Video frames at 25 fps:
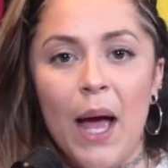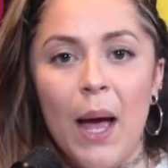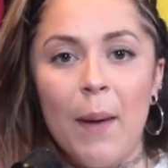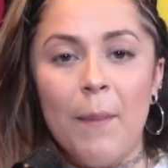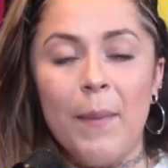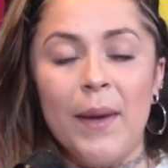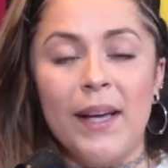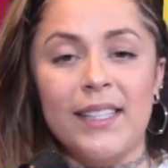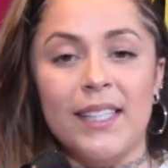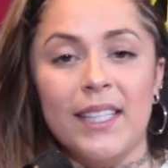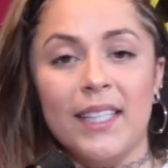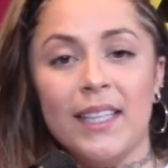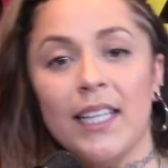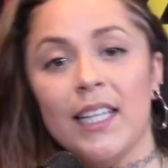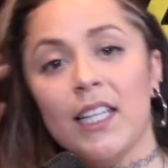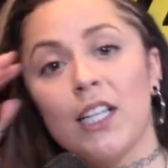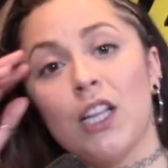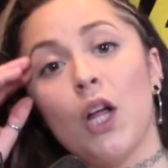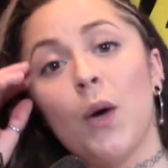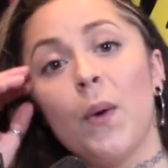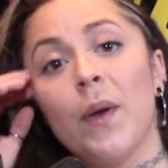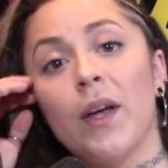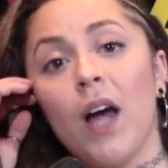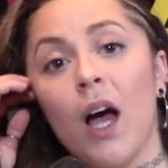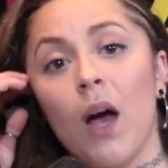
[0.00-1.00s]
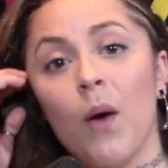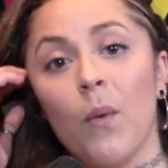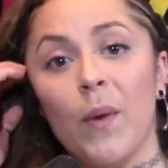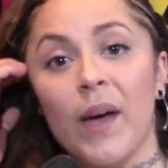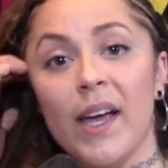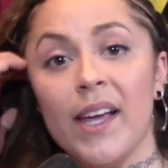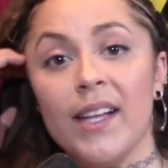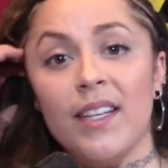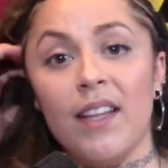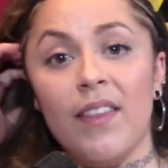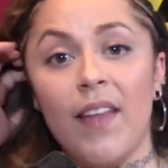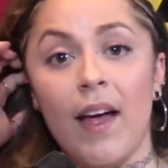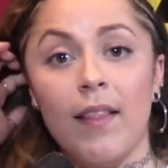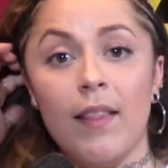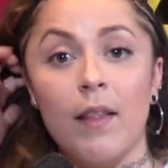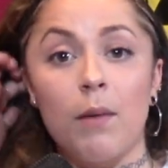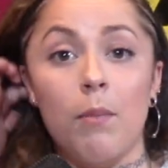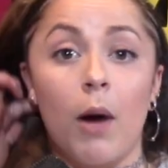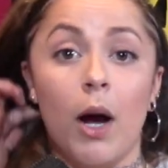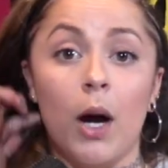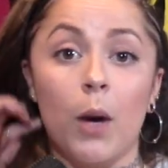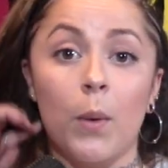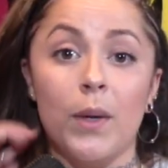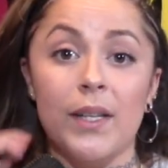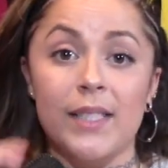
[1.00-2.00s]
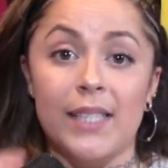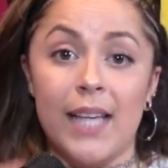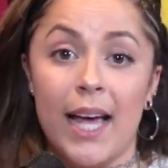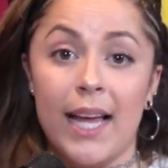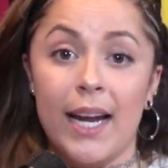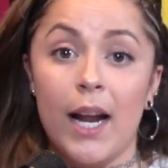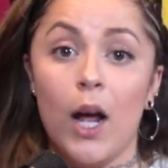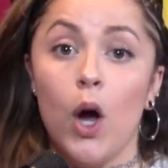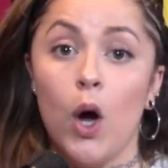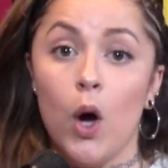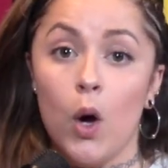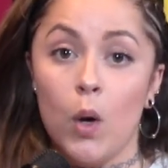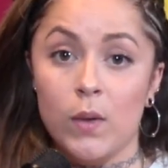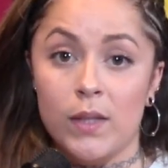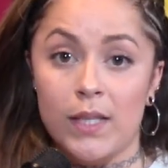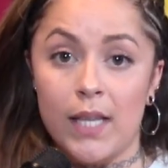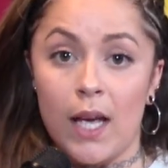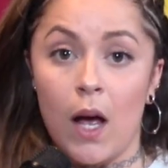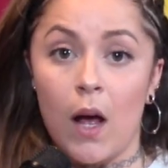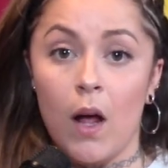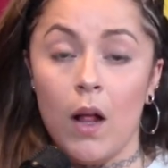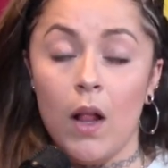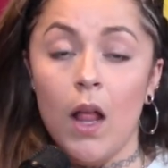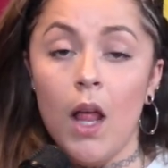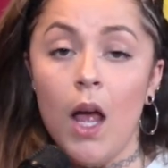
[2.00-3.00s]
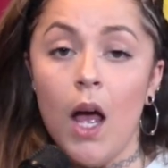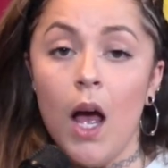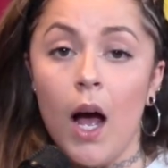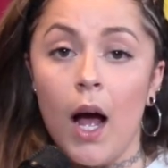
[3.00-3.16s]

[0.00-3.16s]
Basically, Khloe got wind that Lamar was at a hotel,